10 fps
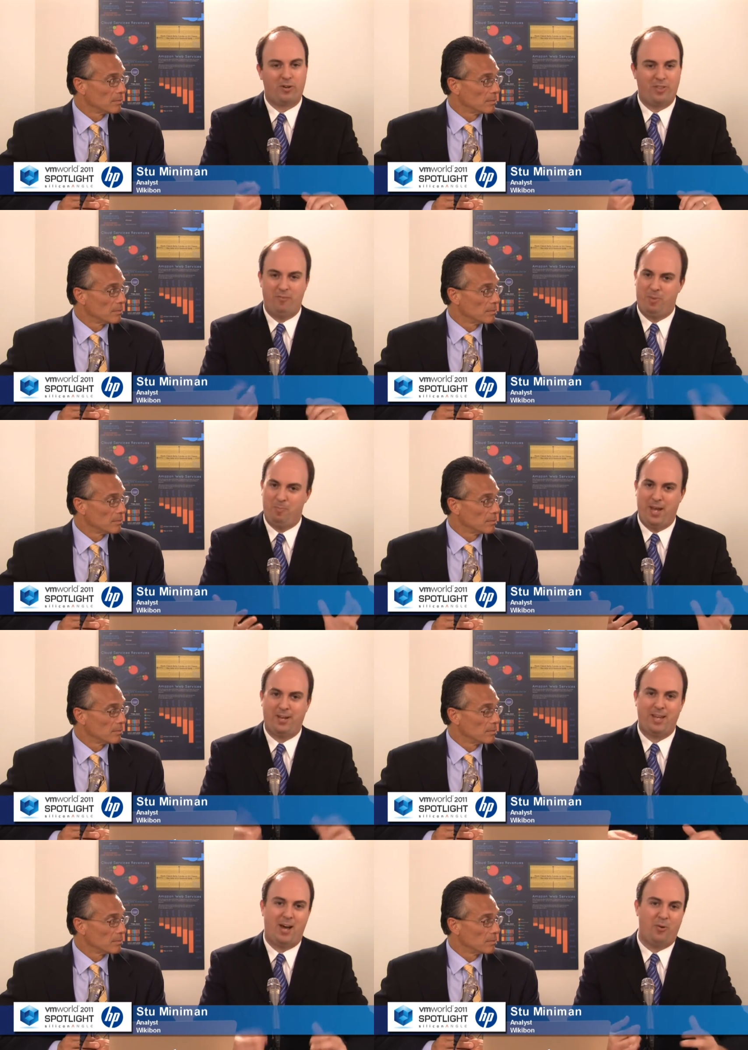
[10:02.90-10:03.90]
Speaker 1: They've been
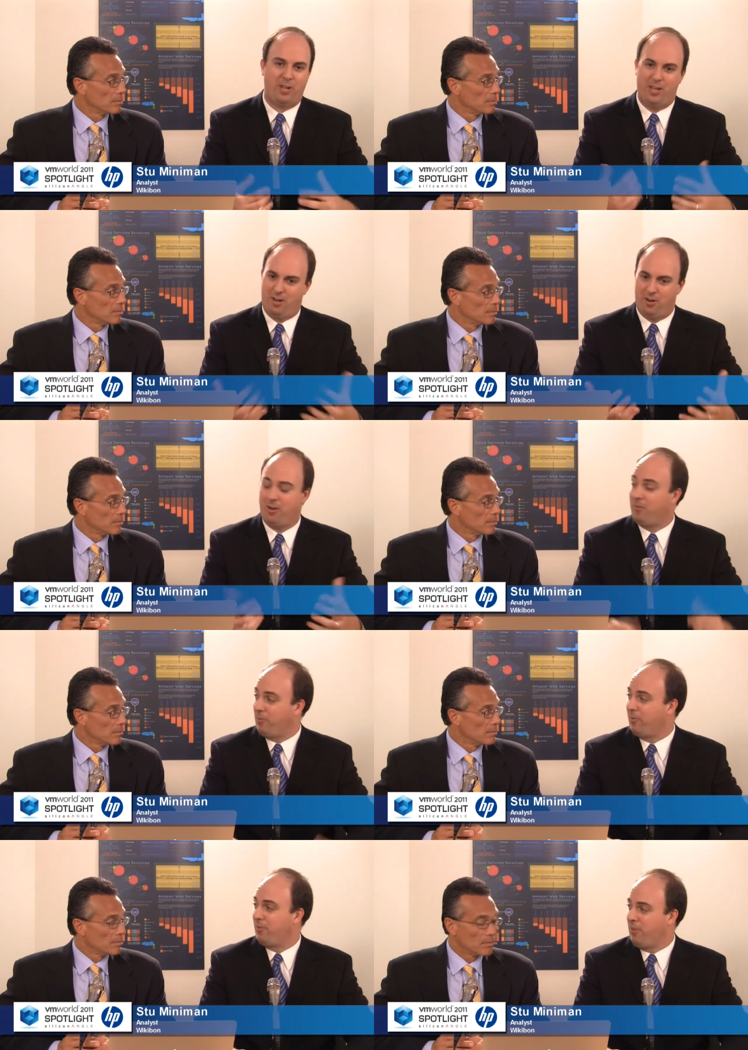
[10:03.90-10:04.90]
baked out, and, are, and are,
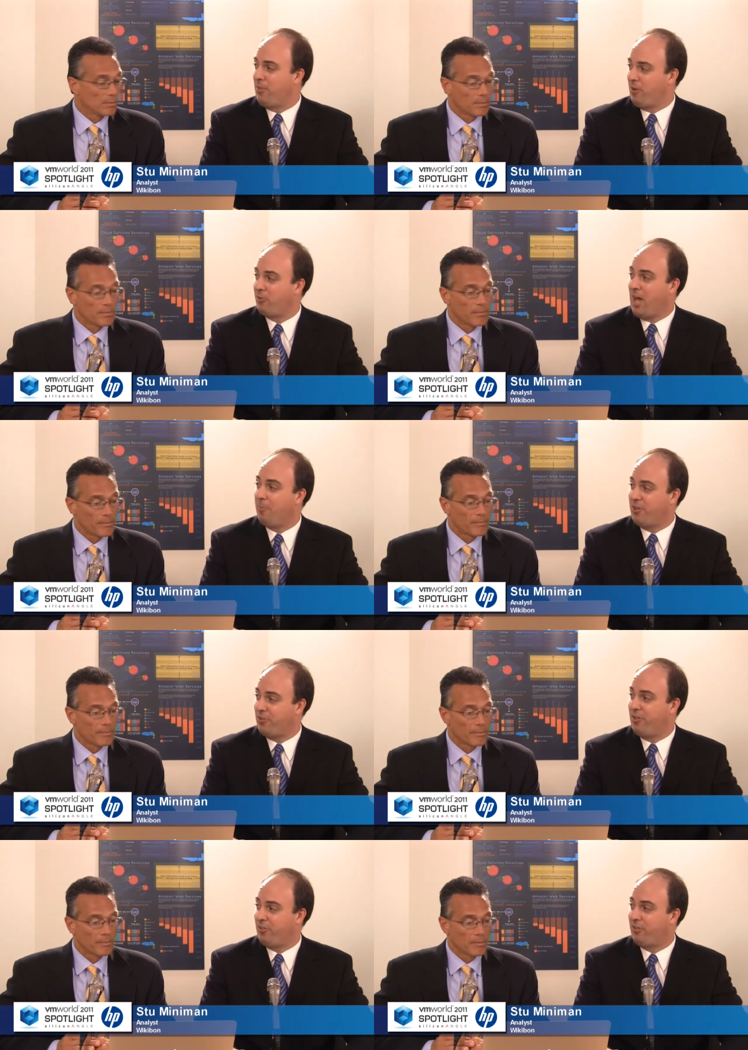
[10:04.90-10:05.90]
there's
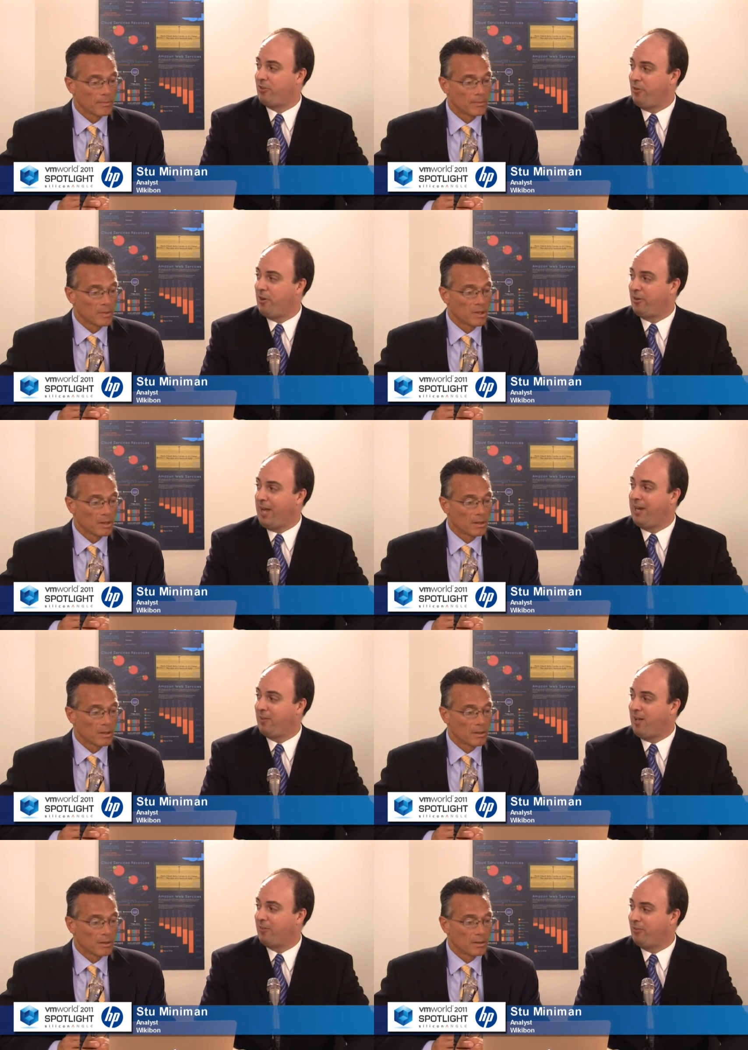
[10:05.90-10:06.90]
competition to Cisco that are gaining
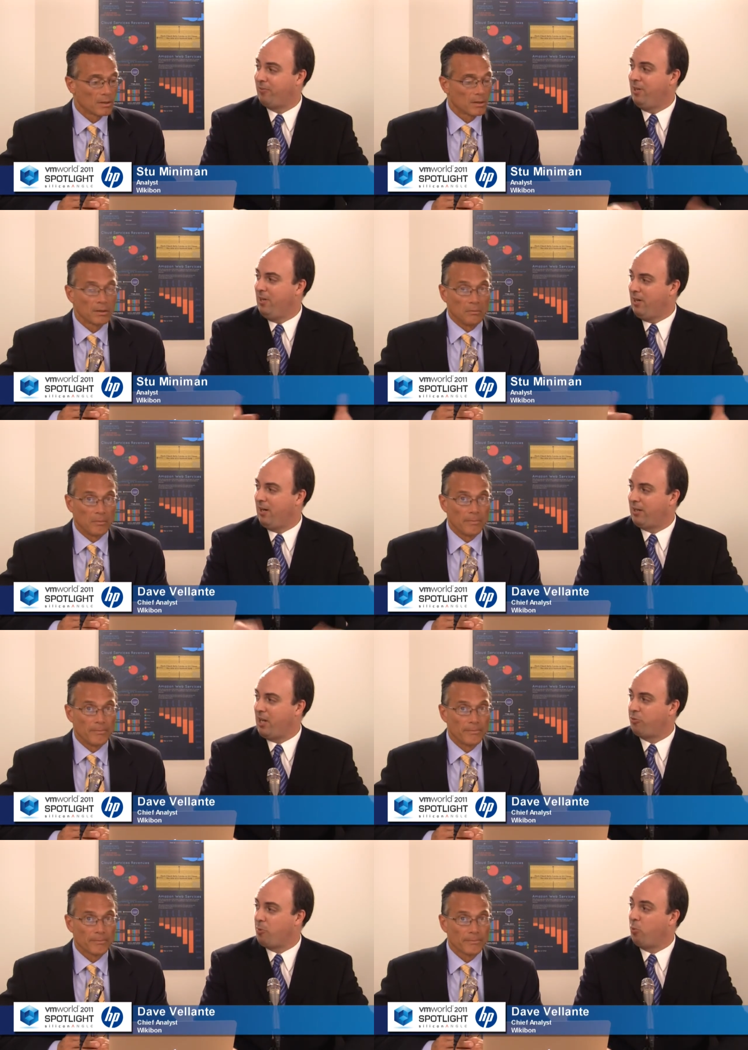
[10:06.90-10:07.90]
lots of uh,
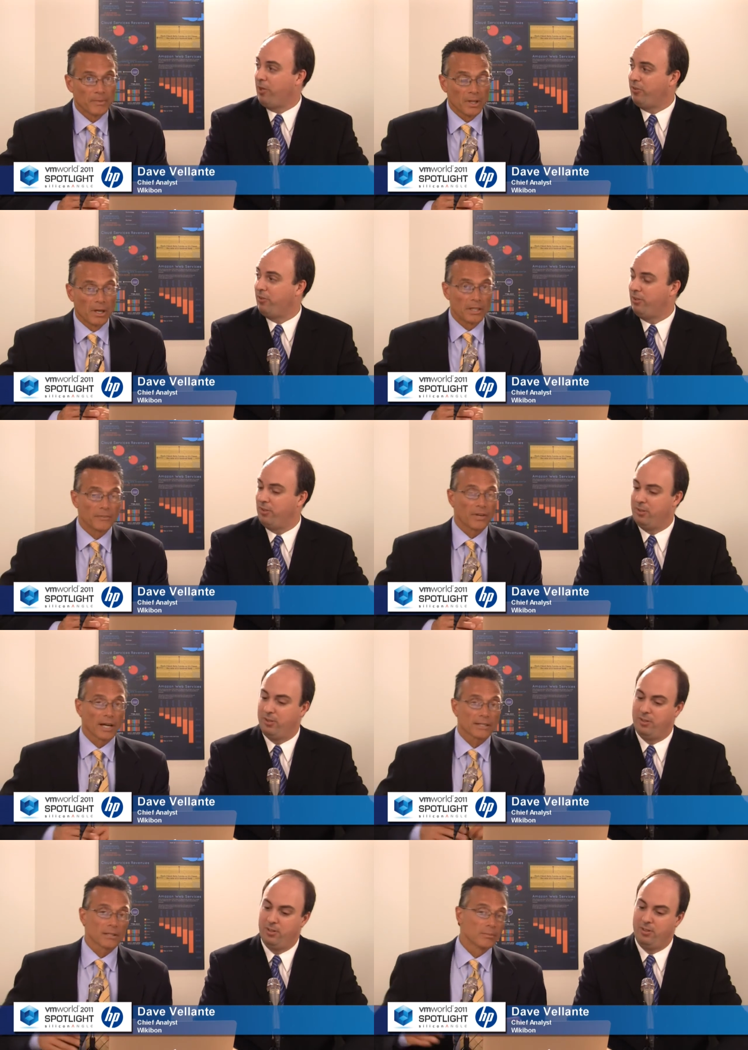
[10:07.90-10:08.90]
customer wins. And
Speaker 2: you've
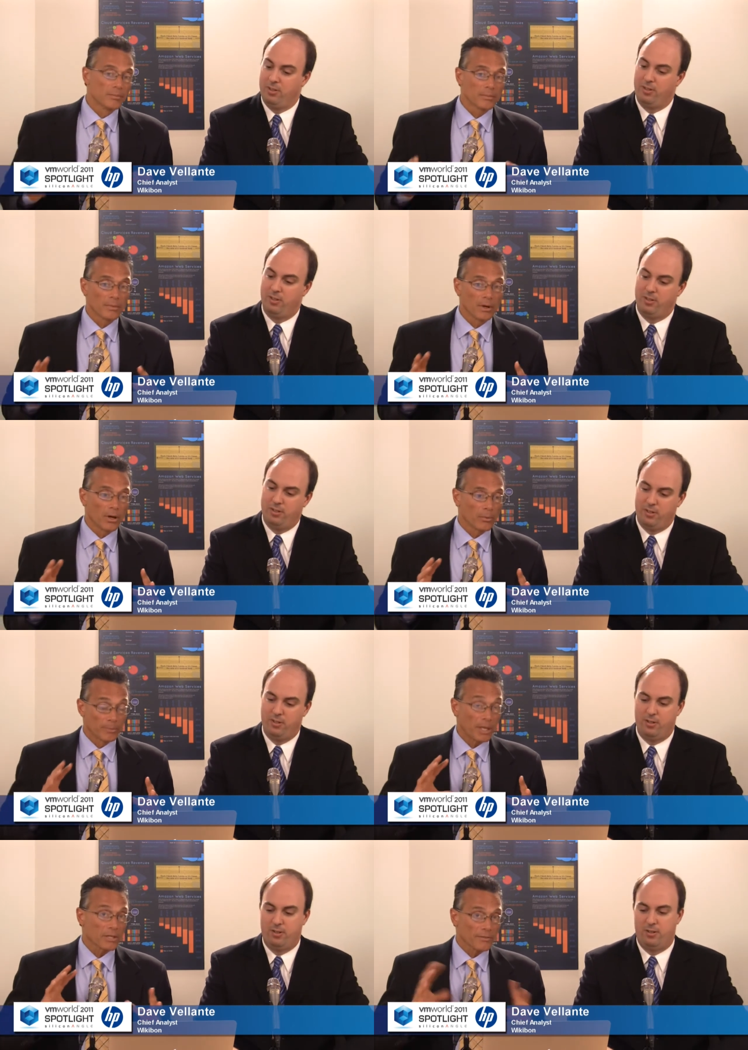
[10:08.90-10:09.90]
got some uh,
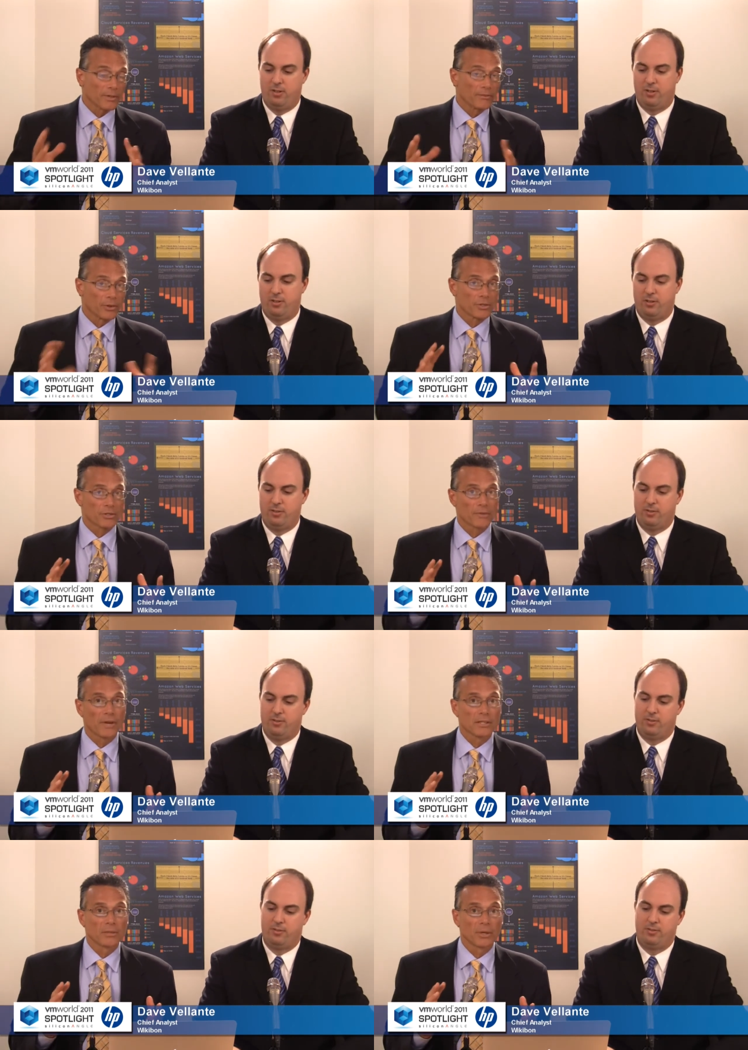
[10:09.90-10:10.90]
because of convergence, you've
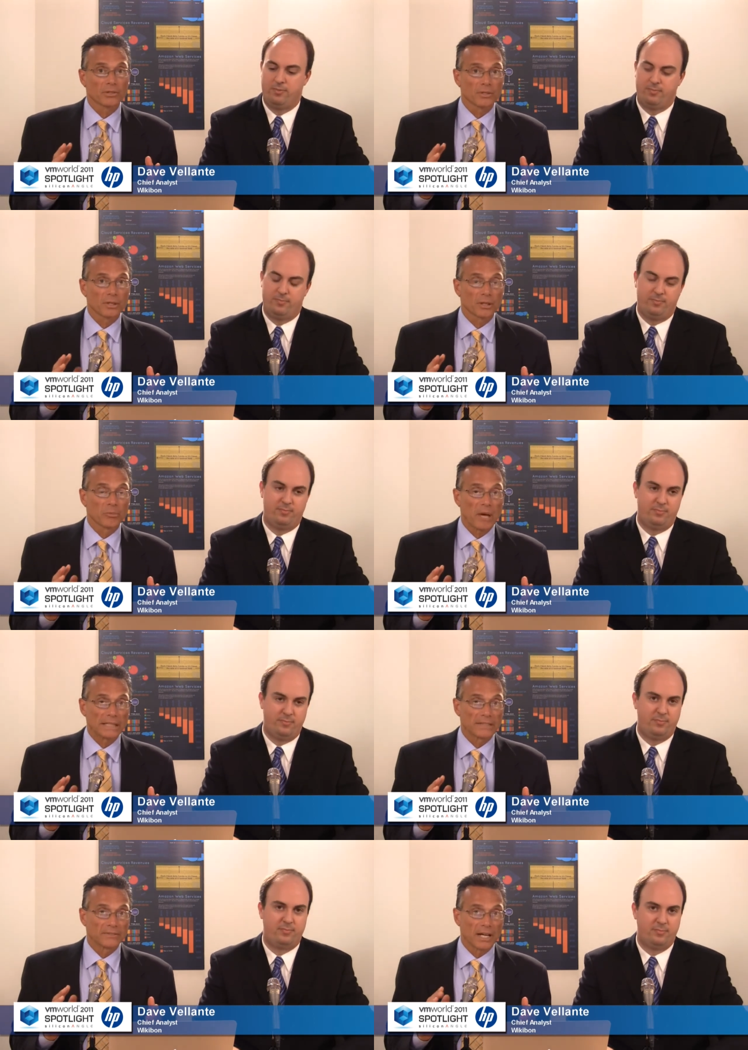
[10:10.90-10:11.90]
got some interesting interesting
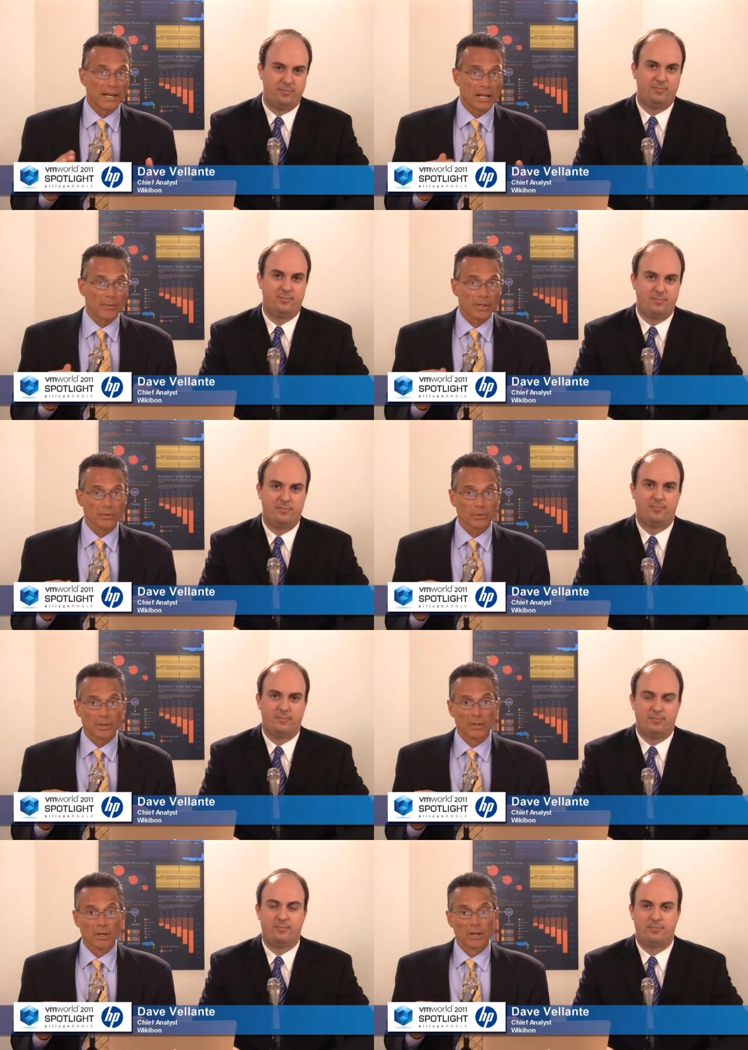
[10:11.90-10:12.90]
competitive dynamics
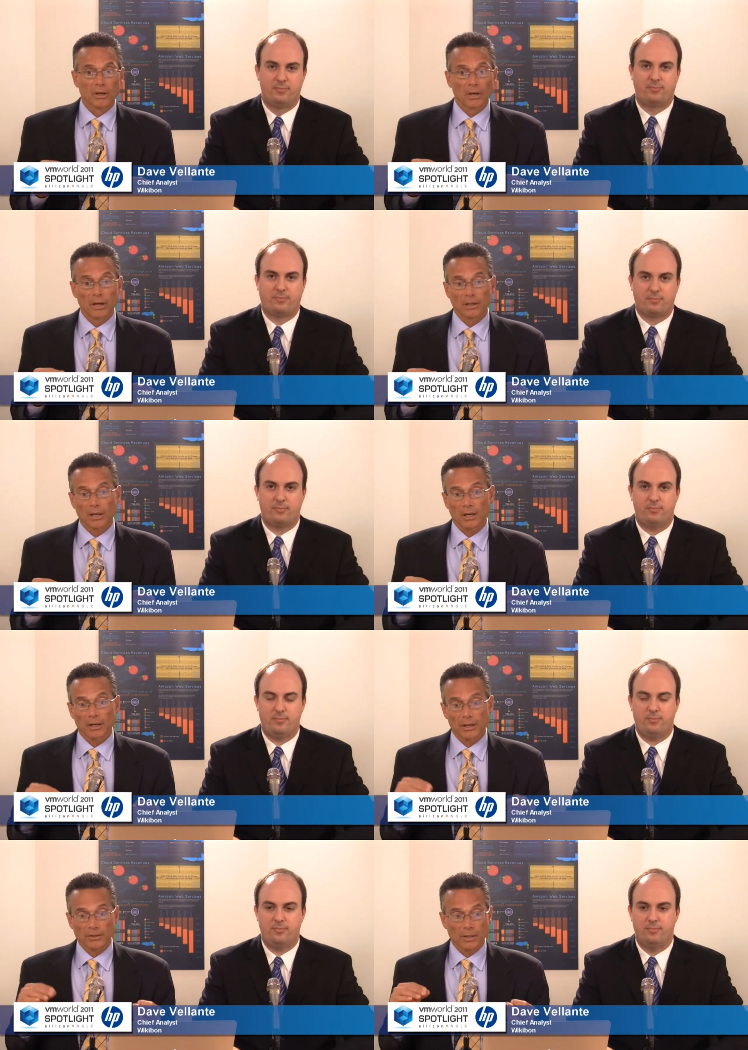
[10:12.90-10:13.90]
with uh, co
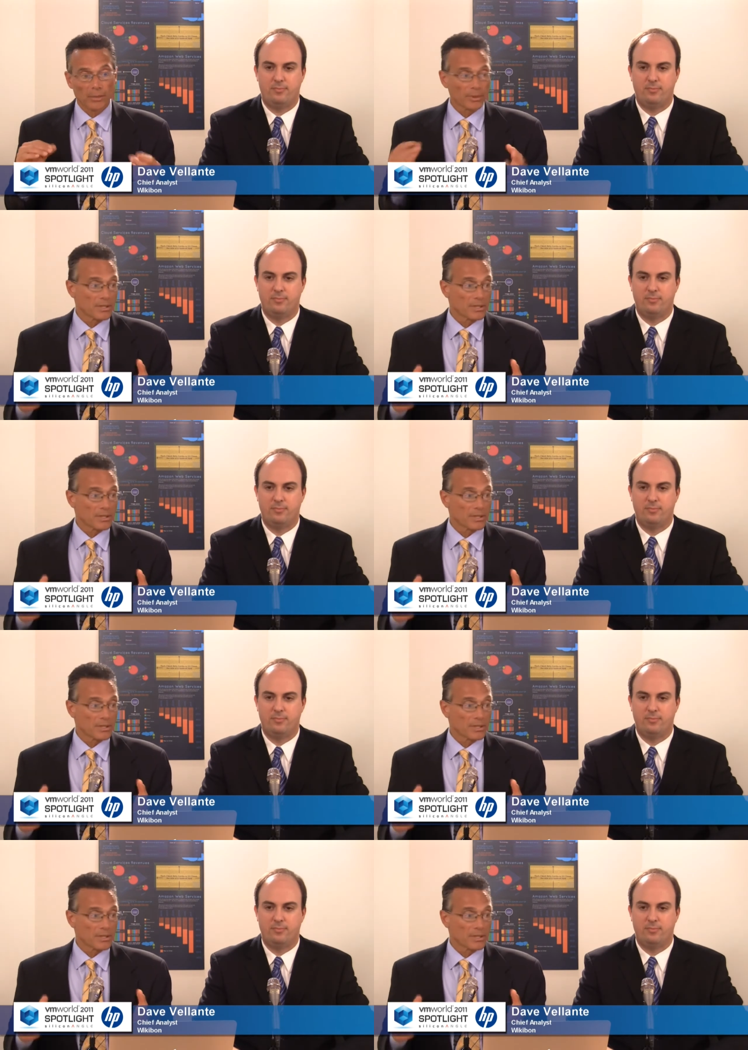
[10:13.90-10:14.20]
uh, companies